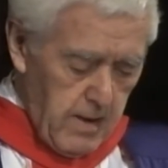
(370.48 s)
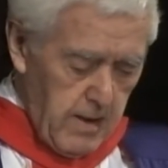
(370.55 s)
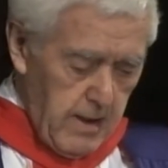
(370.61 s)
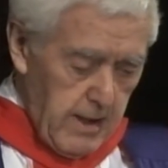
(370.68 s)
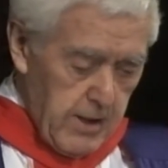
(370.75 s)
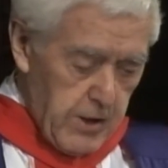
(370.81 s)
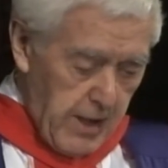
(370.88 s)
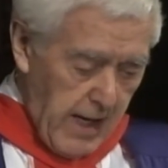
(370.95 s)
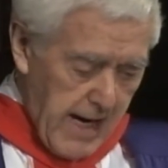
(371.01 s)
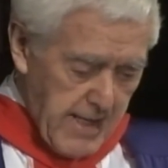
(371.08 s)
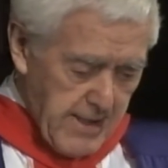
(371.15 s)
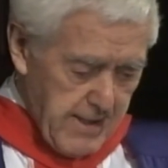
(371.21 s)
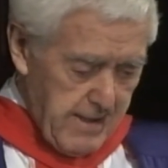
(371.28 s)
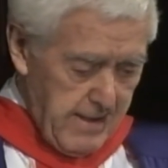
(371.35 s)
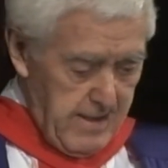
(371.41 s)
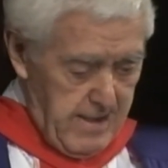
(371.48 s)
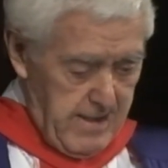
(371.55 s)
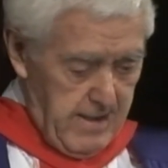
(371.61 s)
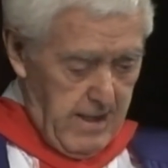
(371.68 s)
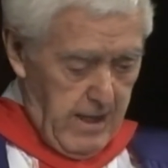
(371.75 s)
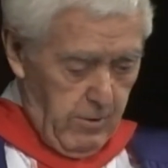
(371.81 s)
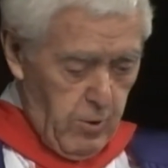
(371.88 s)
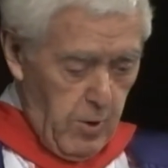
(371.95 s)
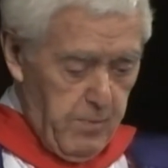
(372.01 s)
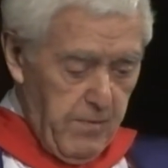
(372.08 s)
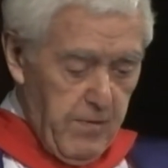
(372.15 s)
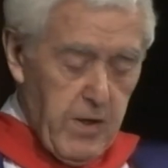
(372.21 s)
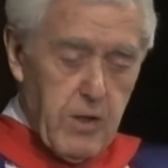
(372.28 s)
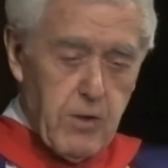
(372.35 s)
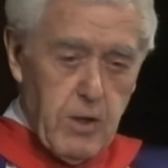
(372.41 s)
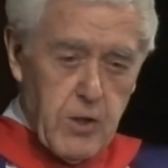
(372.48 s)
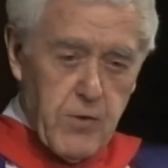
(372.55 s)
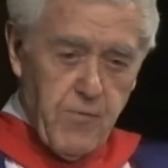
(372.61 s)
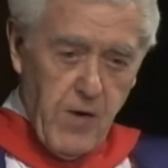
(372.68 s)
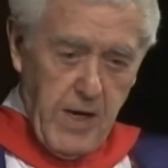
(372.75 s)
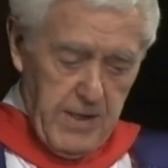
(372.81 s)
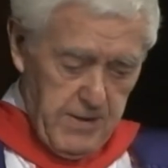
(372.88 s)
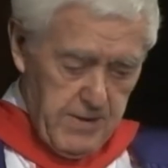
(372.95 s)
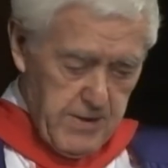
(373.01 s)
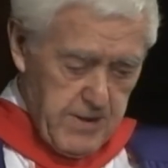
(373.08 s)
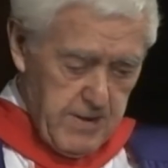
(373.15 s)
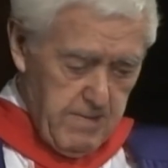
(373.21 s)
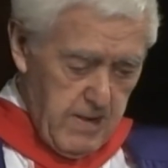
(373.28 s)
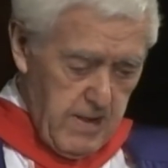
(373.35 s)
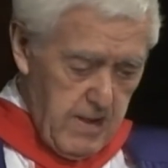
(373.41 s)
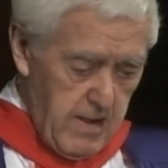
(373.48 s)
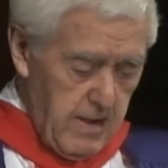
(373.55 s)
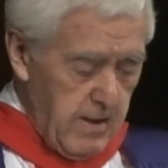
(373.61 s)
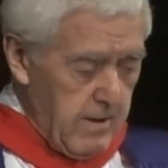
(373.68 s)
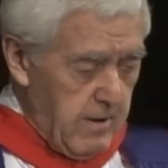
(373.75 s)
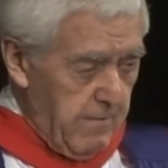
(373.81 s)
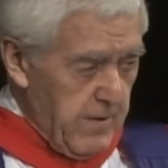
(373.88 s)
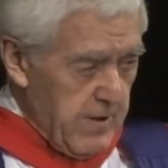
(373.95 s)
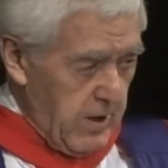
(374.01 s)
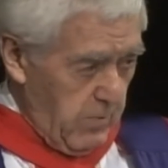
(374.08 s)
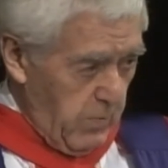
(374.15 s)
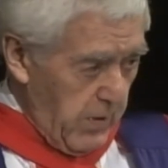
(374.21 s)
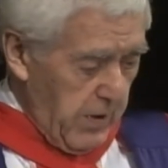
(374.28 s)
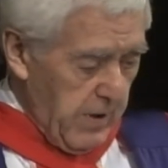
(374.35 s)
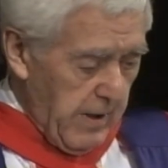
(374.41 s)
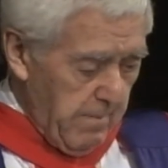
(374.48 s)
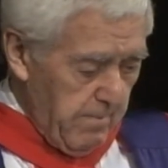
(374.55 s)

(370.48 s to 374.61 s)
she asked a group of her close friends to visit with her.